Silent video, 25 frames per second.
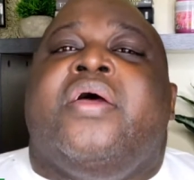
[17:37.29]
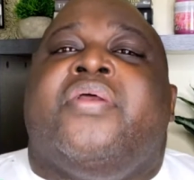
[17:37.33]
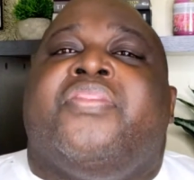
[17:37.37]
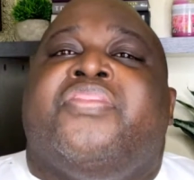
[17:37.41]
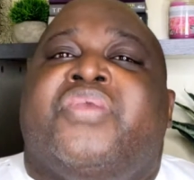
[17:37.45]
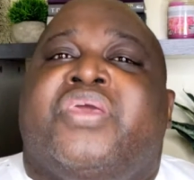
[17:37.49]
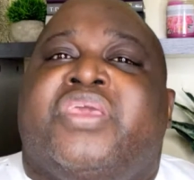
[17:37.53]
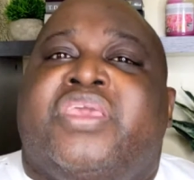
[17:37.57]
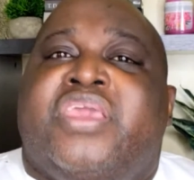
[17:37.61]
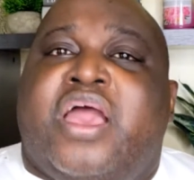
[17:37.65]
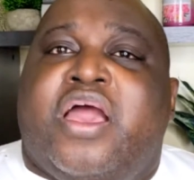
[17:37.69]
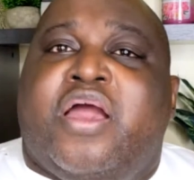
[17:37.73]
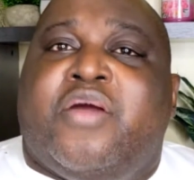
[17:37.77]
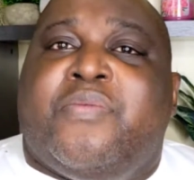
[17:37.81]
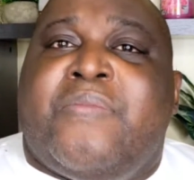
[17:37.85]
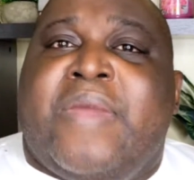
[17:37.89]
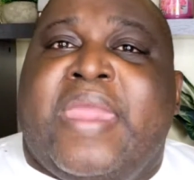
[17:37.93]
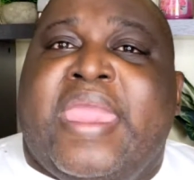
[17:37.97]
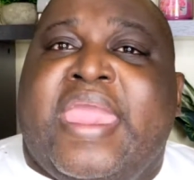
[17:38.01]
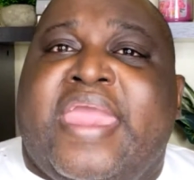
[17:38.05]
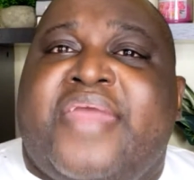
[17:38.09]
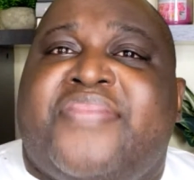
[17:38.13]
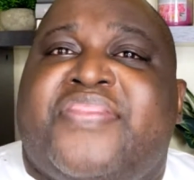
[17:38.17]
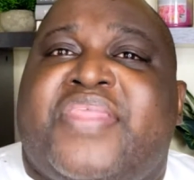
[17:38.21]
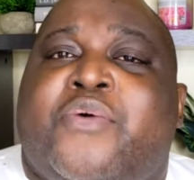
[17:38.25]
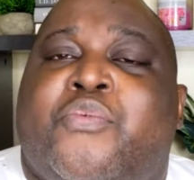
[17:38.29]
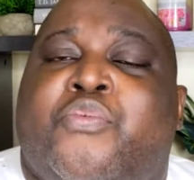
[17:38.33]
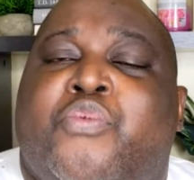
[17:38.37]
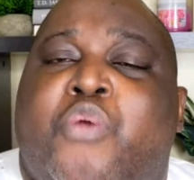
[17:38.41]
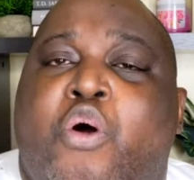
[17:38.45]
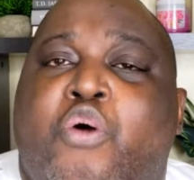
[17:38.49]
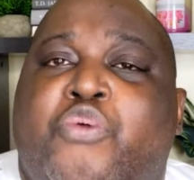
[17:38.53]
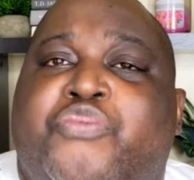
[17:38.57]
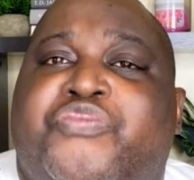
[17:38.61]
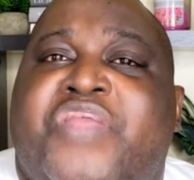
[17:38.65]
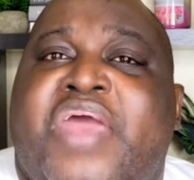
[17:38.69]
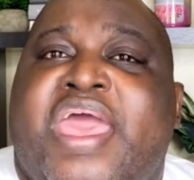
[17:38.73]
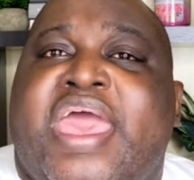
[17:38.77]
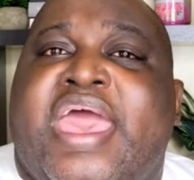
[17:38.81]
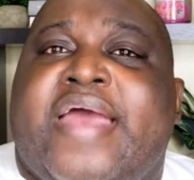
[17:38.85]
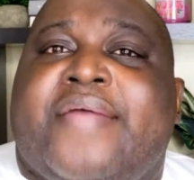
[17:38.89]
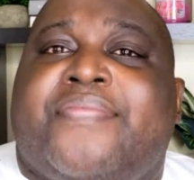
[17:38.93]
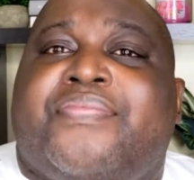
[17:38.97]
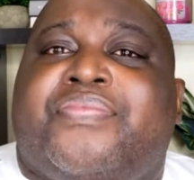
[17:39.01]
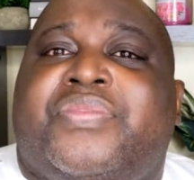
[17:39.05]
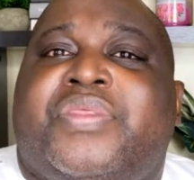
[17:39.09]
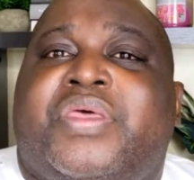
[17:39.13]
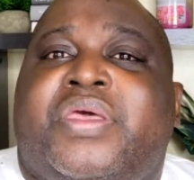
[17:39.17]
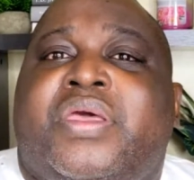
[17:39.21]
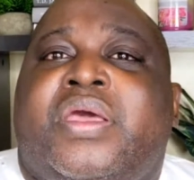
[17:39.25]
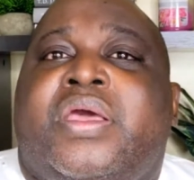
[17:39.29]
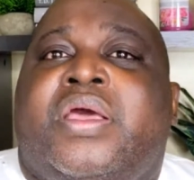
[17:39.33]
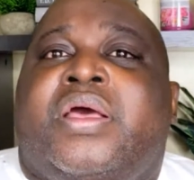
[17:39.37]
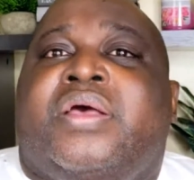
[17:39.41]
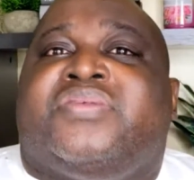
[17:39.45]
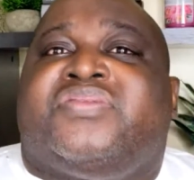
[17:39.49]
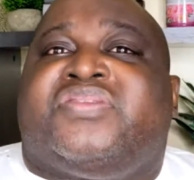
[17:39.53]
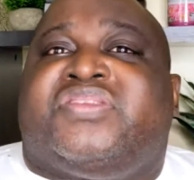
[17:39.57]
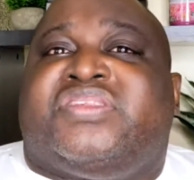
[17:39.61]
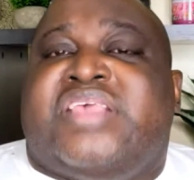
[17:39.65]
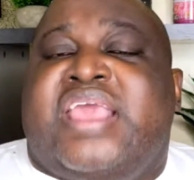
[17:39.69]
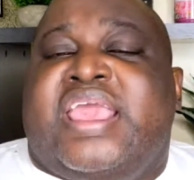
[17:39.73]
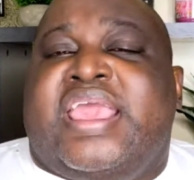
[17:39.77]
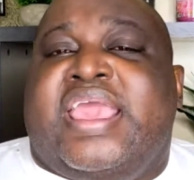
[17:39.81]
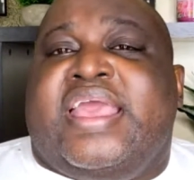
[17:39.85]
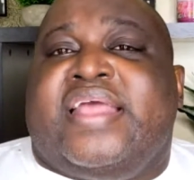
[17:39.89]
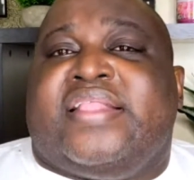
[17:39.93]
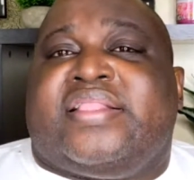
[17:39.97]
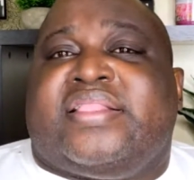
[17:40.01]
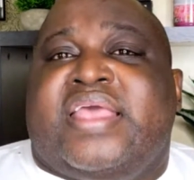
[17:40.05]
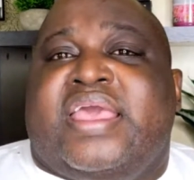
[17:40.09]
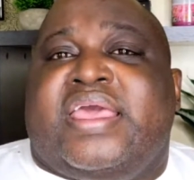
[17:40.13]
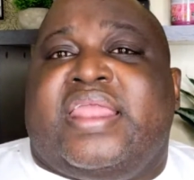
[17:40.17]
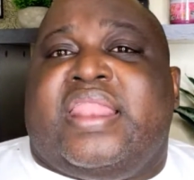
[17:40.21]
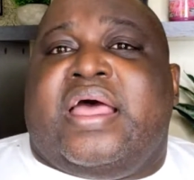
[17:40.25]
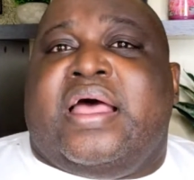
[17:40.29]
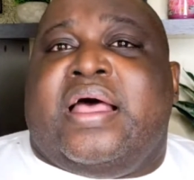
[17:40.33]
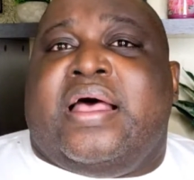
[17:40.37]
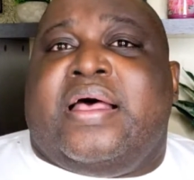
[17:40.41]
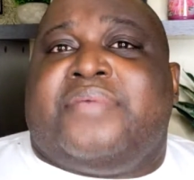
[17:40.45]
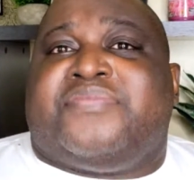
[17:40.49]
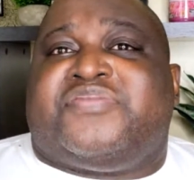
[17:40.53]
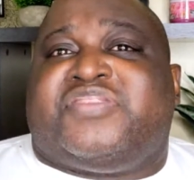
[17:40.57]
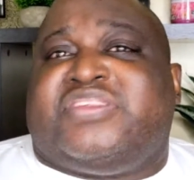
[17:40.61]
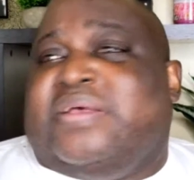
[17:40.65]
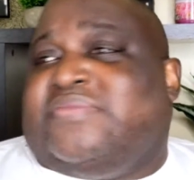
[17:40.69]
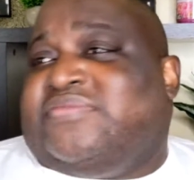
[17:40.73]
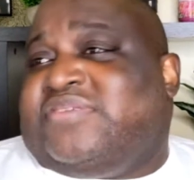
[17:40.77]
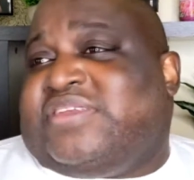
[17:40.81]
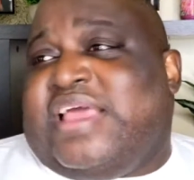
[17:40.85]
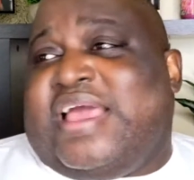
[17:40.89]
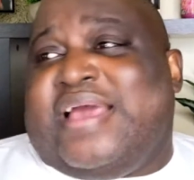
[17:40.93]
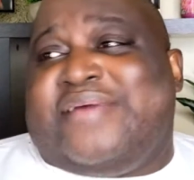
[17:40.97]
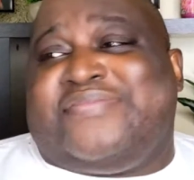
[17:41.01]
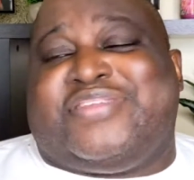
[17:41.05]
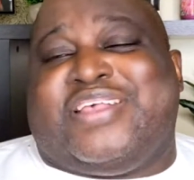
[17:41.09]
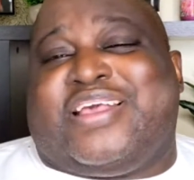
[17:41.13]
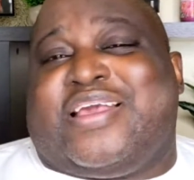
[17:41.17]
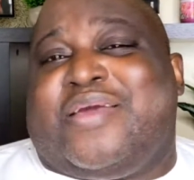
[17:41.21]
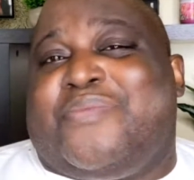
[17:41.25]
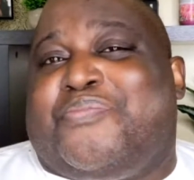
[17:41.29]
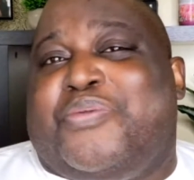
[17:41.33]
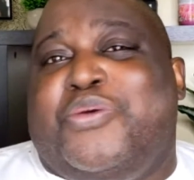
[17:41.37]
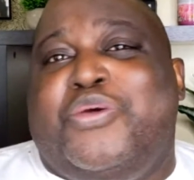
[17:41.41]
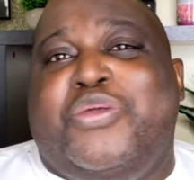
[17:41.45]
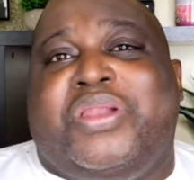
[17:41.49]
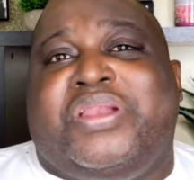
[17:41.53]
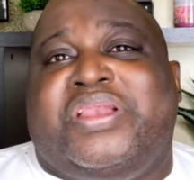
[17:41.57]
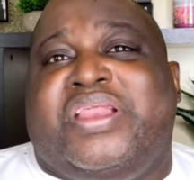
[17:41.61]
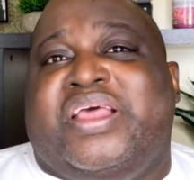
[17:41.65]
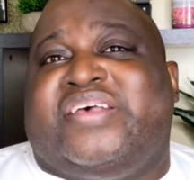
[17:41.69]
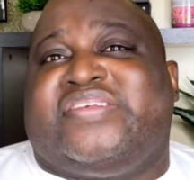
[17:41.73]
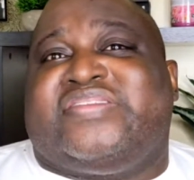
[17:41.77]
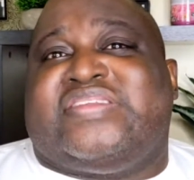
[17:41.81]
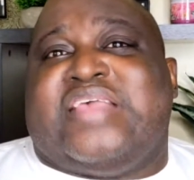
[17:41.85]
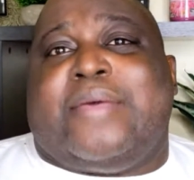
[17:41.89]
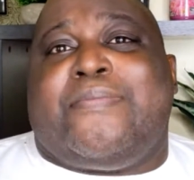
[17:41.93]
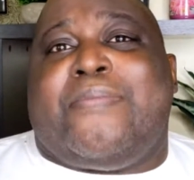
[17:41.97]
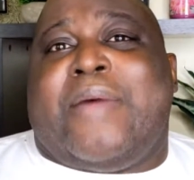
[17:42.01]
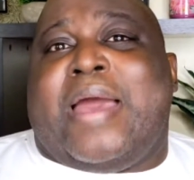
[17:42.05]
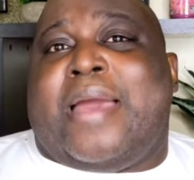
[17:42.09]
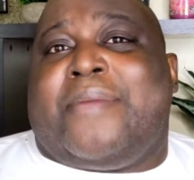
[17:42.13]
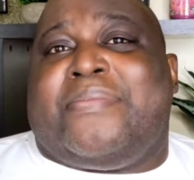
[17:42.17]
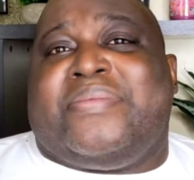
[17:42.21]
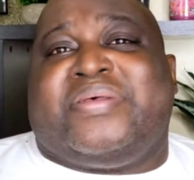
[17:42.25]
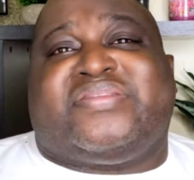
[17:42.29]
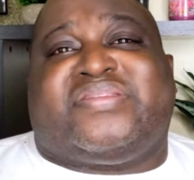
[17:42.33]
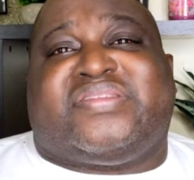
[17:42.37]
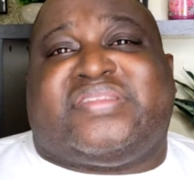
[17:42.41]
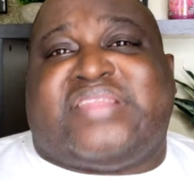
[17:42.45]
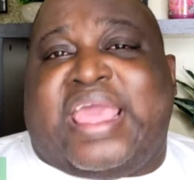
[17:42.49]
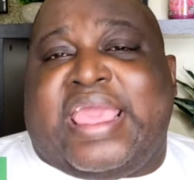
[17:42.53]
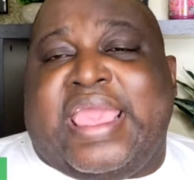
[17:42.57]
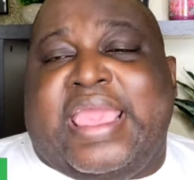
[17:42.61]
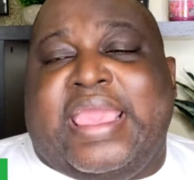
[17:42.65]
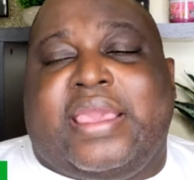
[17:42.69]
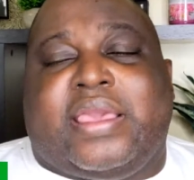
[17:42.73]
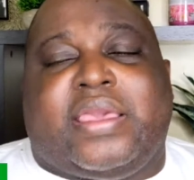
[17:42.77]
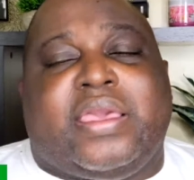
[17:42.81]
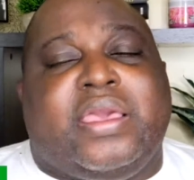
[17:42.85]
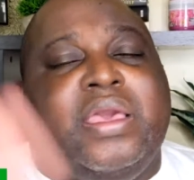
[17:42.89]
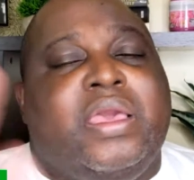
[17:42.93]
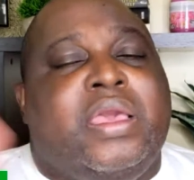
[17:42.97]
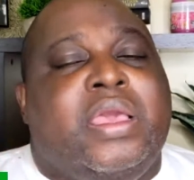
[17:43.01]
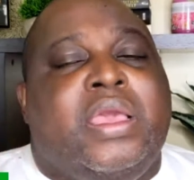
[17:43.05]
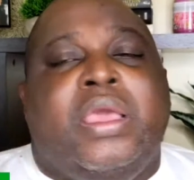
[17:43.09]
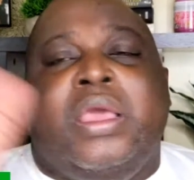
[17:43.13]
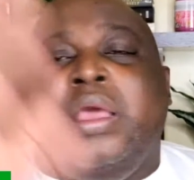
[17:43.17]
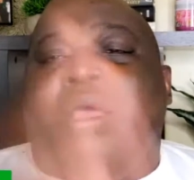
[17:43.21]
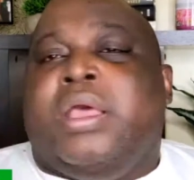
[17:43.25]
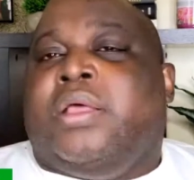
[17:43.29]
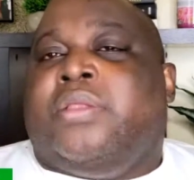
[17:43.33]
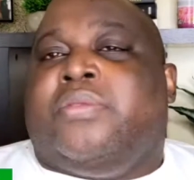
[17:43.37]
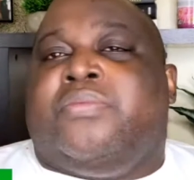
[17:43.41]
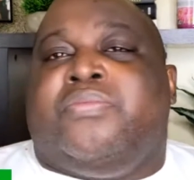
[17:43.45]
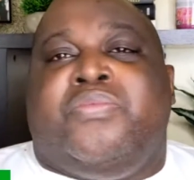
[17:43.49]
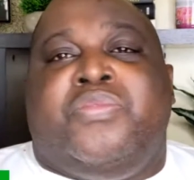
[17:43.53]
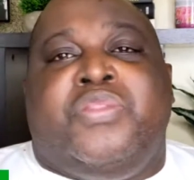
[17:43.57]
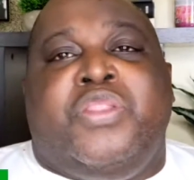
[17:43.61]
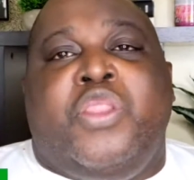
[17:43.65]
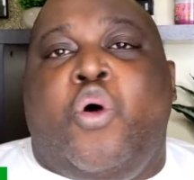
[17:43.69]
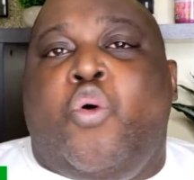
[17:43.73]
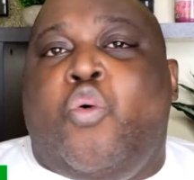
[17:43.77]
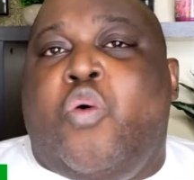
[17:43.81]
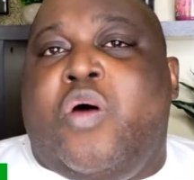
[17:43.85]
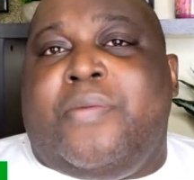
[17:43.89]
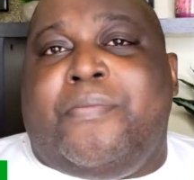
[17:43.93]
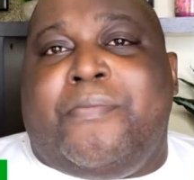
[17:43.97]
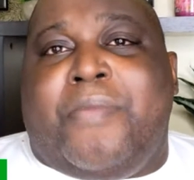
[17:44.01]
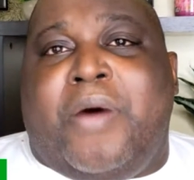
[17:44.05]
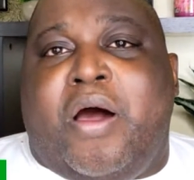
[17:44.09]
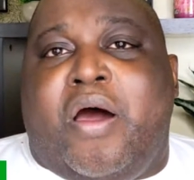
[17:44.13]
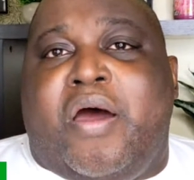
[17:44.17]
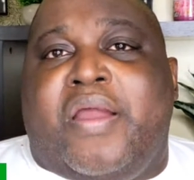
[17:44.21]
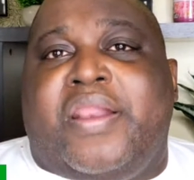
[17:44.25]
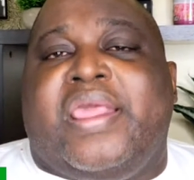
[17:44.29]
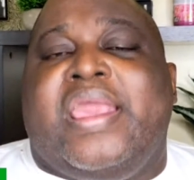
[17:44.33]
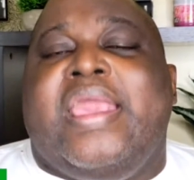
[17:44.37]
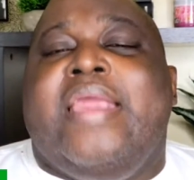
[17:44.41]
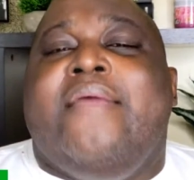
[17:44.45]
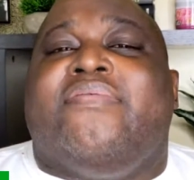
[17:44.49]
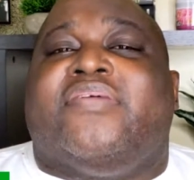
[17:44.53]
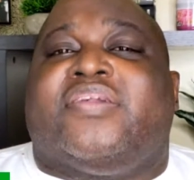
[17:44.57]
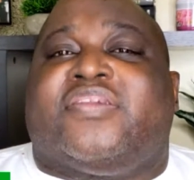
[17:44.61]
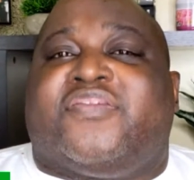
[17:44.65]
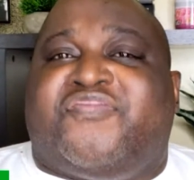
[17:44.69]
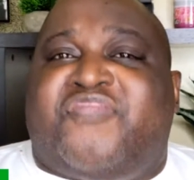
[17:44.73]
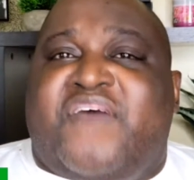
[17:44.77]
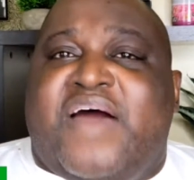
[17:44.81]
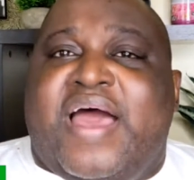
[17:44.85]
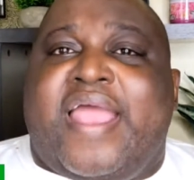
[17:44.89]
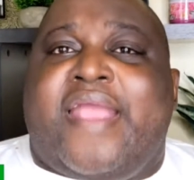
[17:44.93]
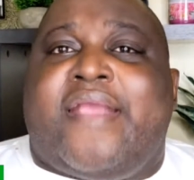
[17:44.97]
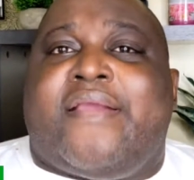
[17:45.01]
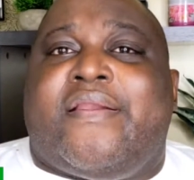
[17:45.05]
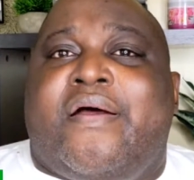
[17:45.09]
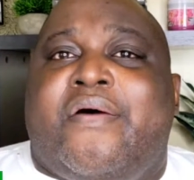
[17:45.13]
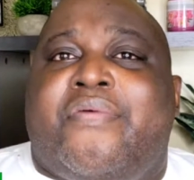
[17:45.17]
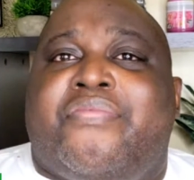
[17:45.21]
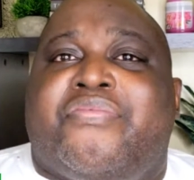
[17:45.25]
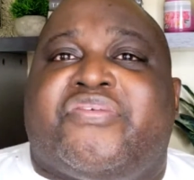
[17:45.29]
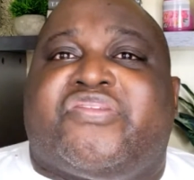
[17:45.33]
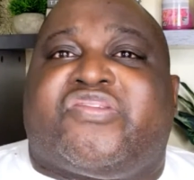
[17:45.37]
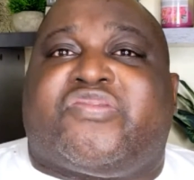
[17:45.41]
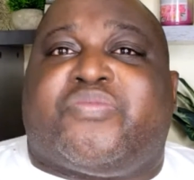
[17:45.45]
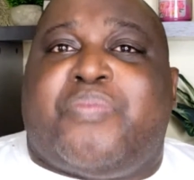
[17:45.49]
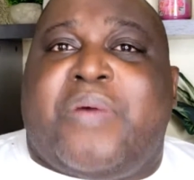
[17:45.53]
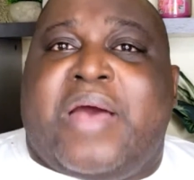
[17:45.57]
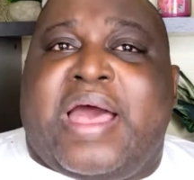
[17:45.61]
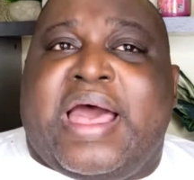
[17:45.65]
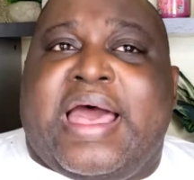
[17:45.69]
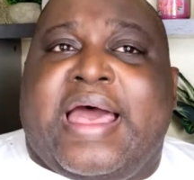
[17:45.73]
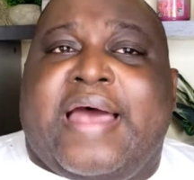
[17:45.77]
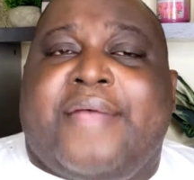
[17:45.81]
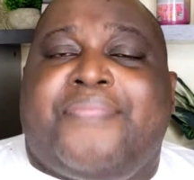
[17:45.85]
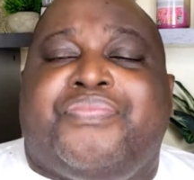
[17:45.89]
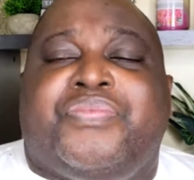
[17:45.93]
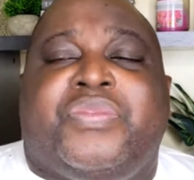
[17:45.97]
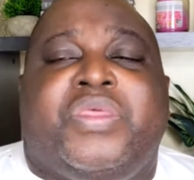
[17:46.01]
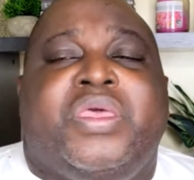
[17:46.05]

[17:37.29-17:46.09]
The young man that wrote that said that sometimes the computer does that by mistake. No one bothered. He was fired on the spot.